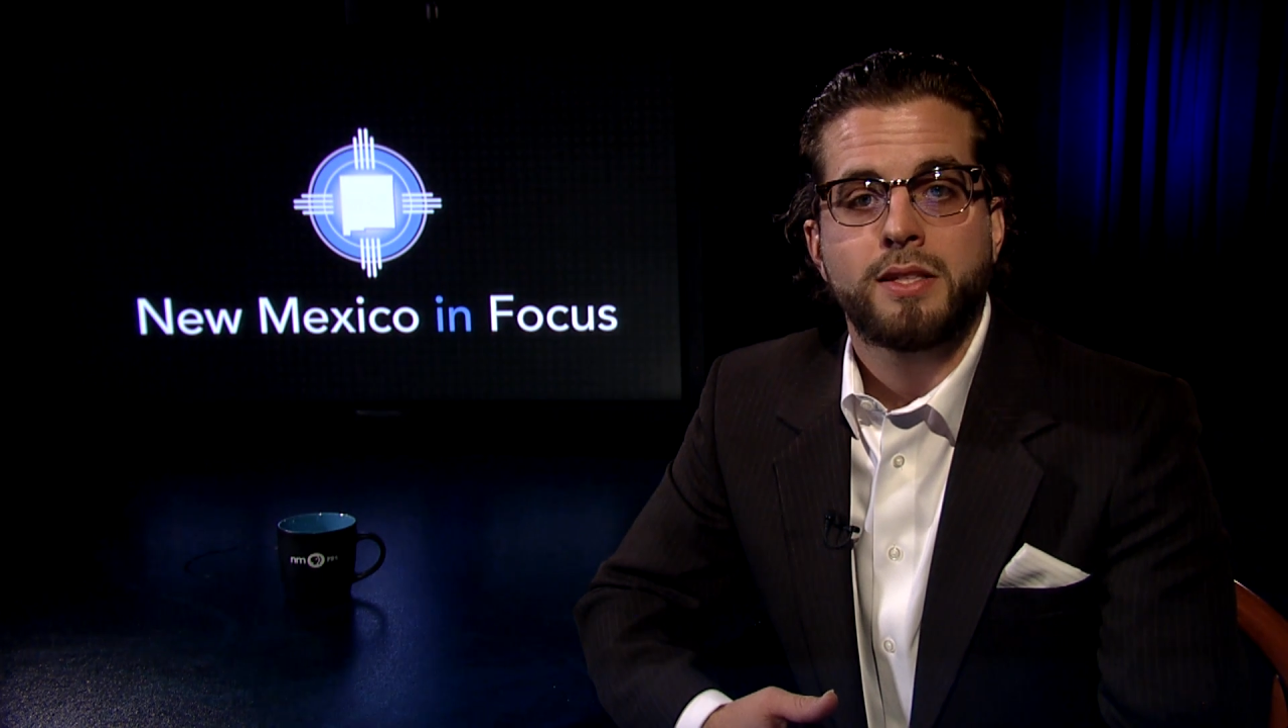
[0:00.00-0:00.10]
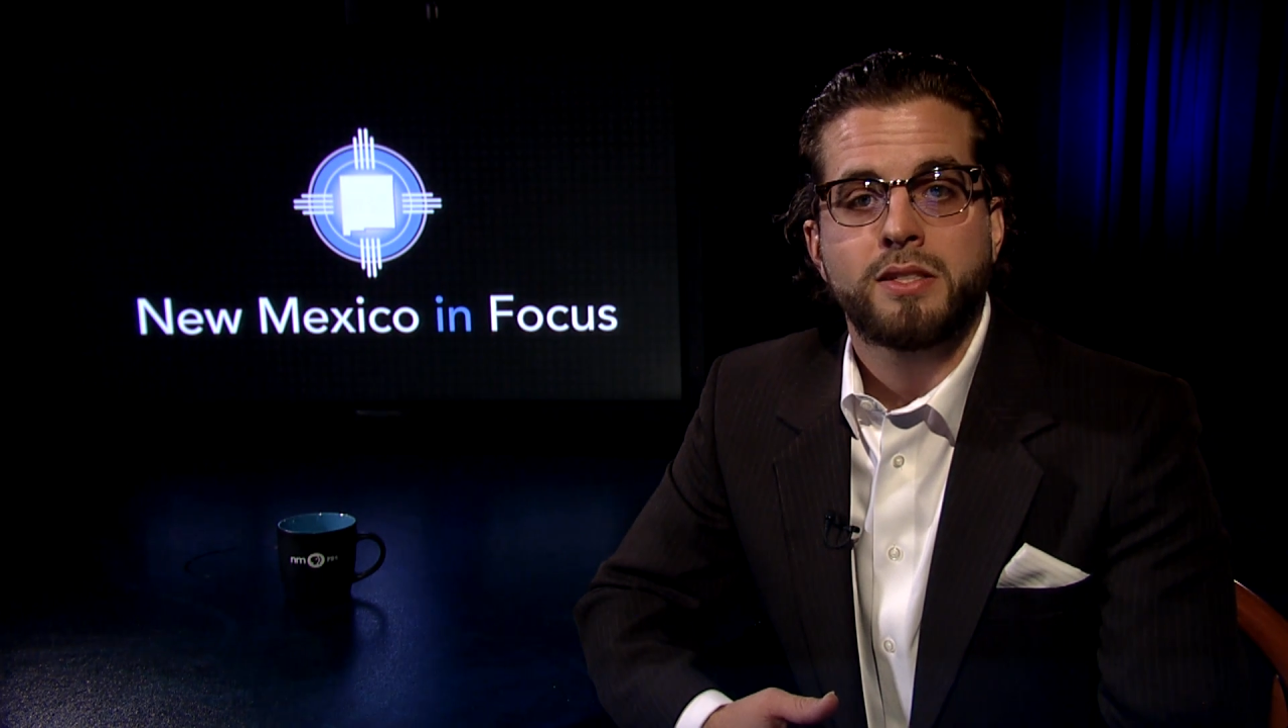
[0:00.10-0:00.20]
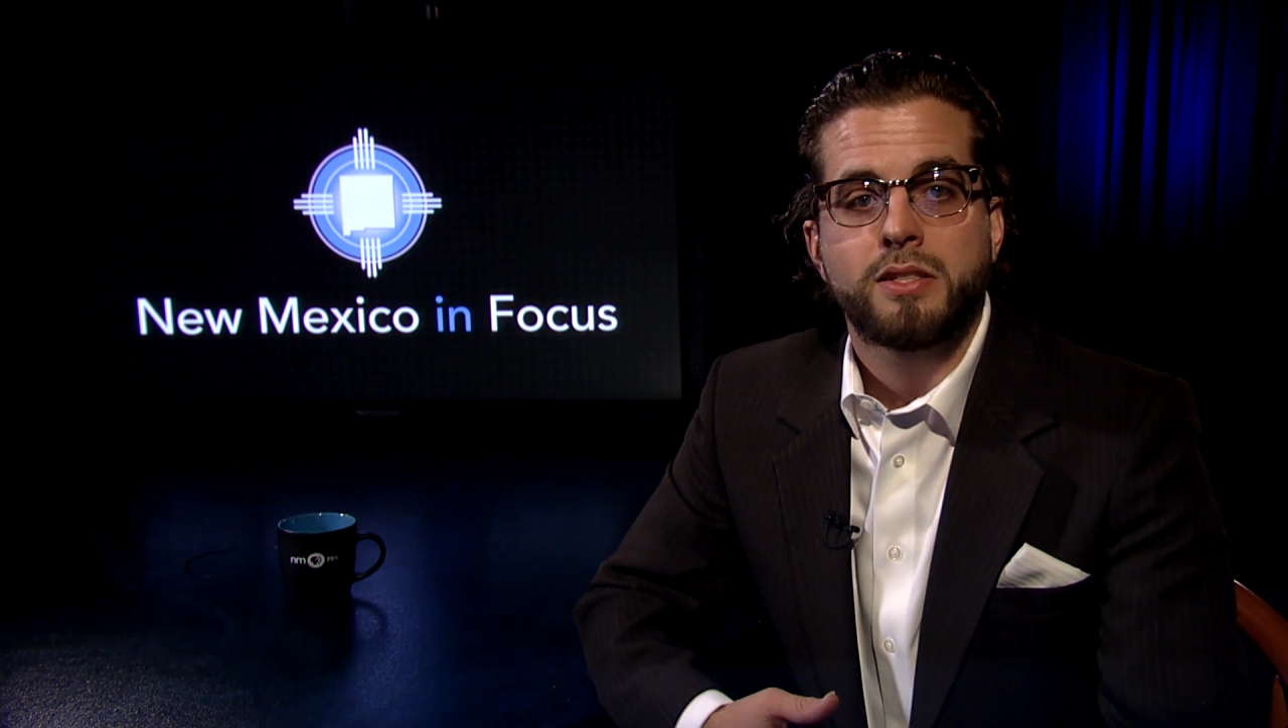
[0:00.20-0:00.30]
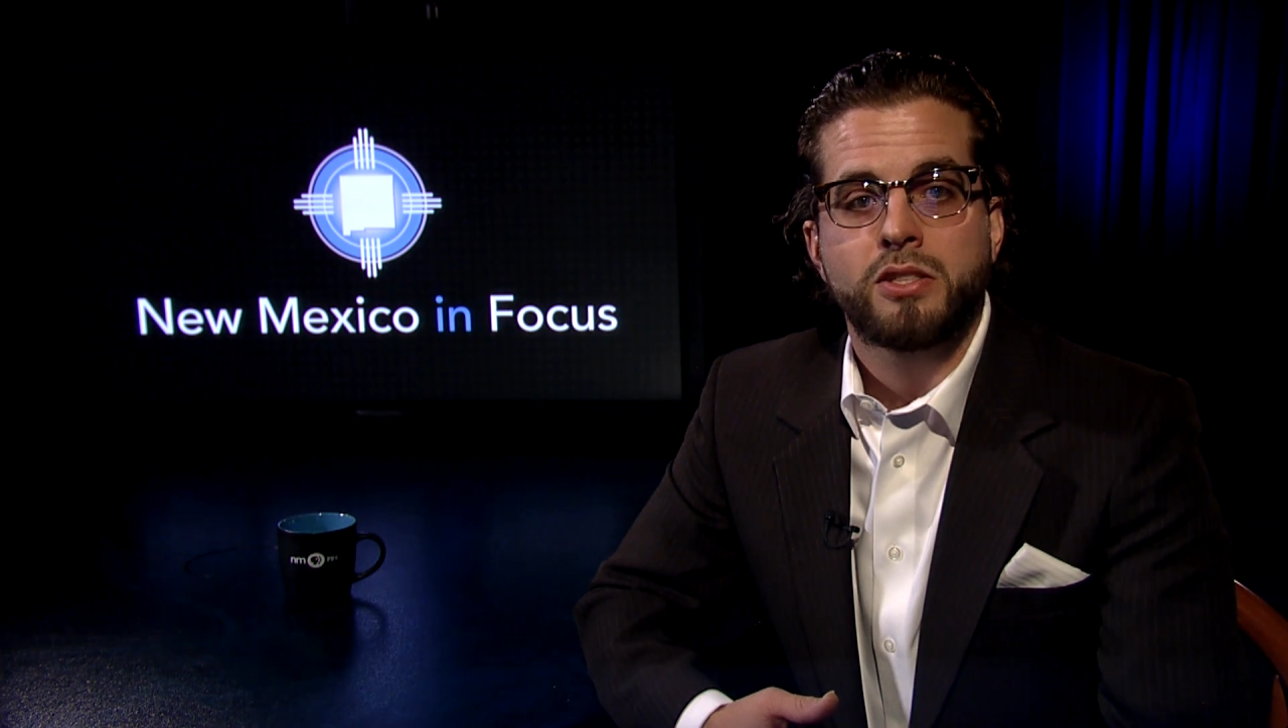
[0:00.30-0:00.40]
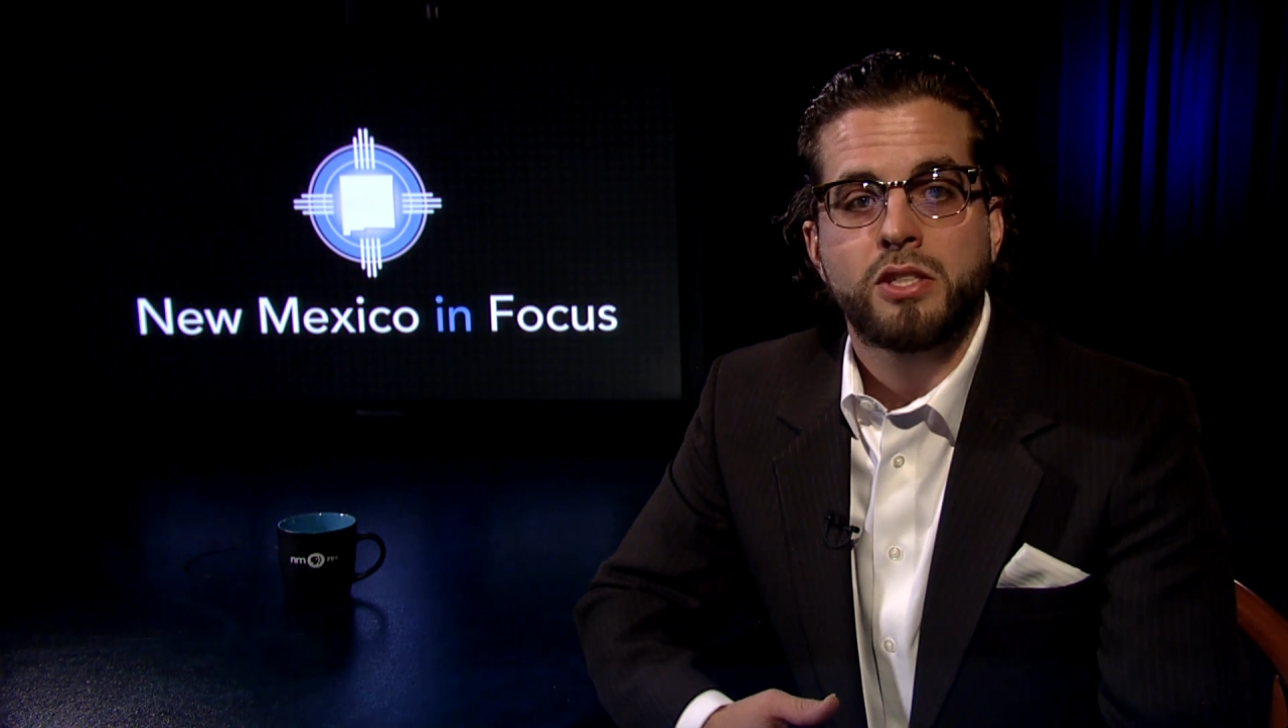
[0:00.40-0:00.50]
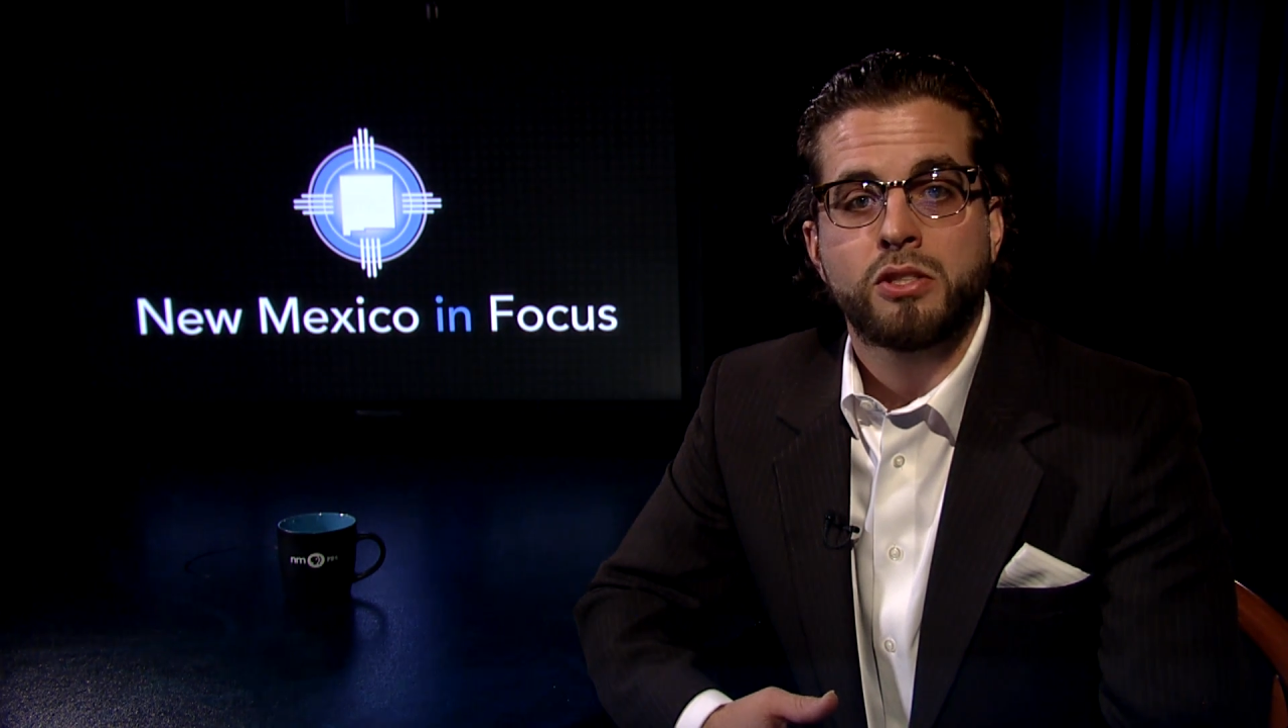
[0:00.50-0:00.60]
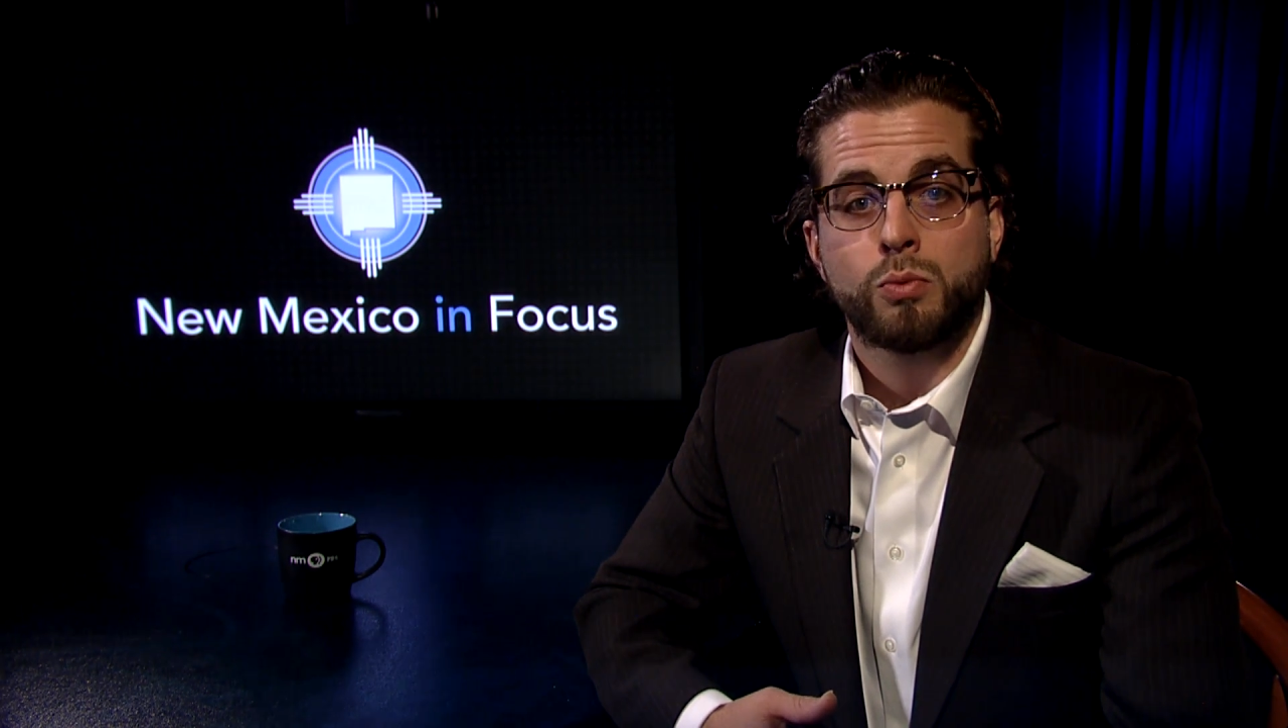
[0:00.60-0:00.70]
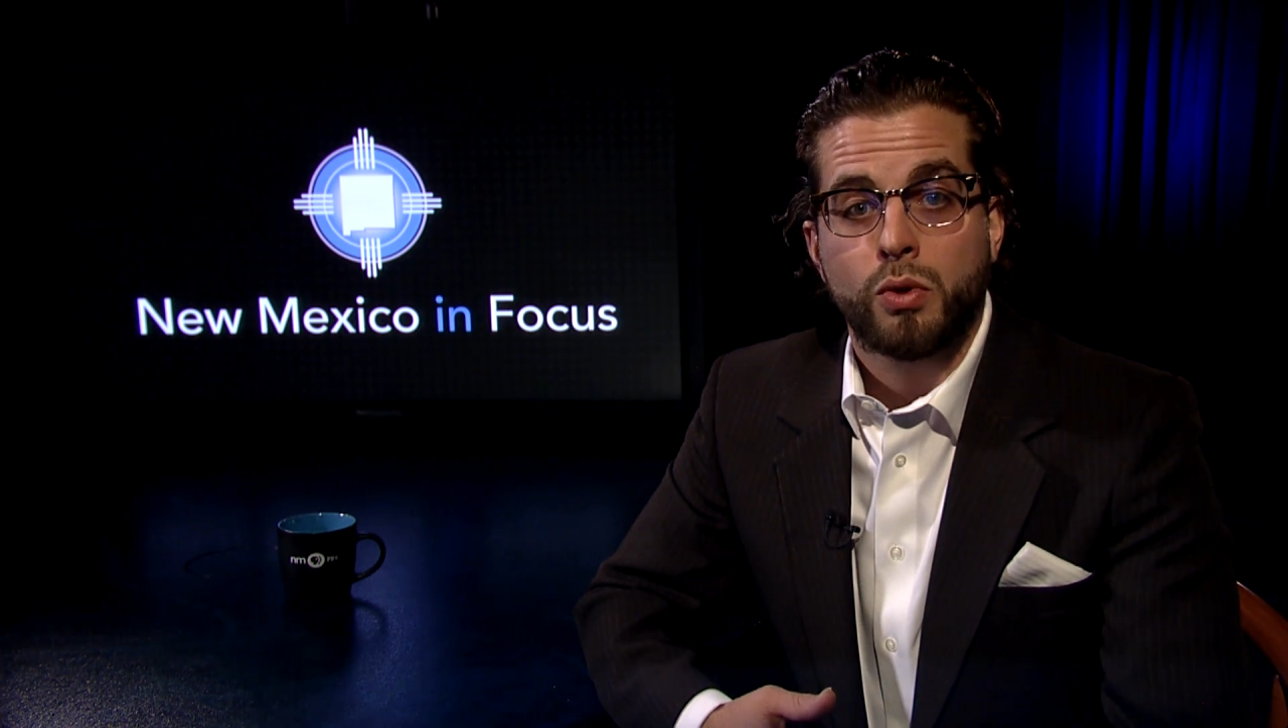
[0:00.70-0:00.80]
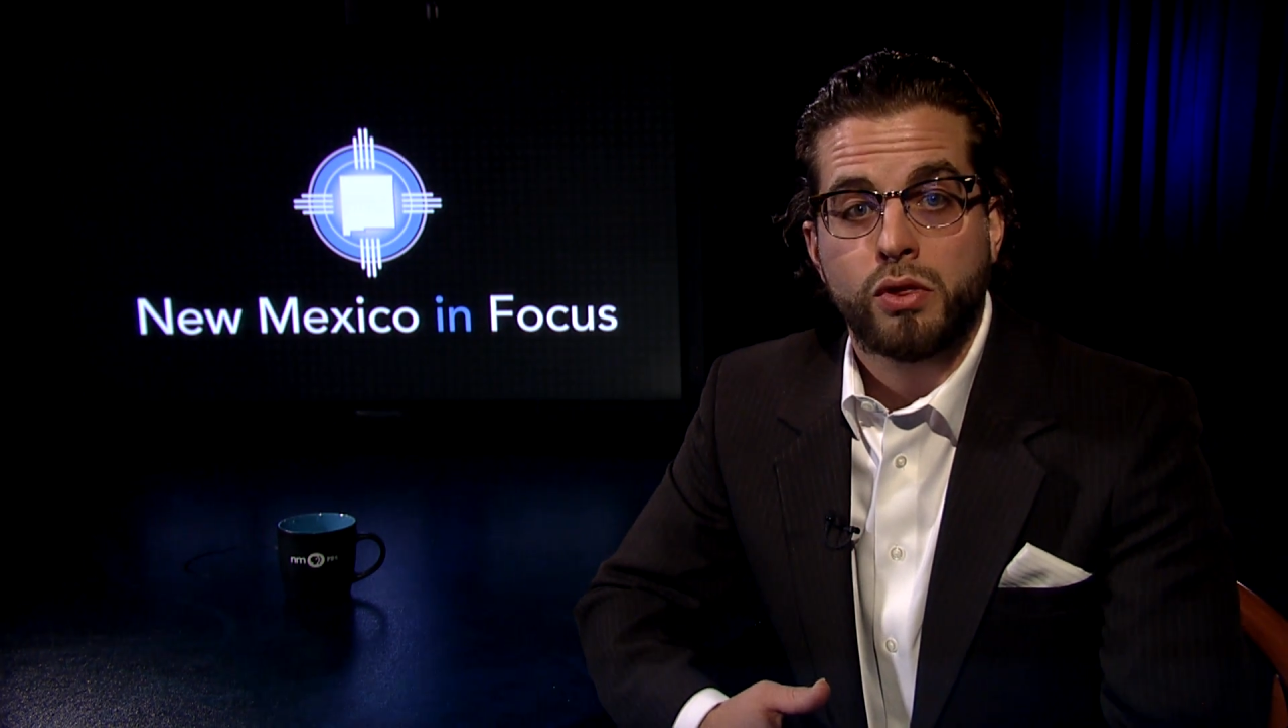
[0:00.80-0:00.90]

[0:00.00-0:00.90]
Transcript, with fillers: this decision will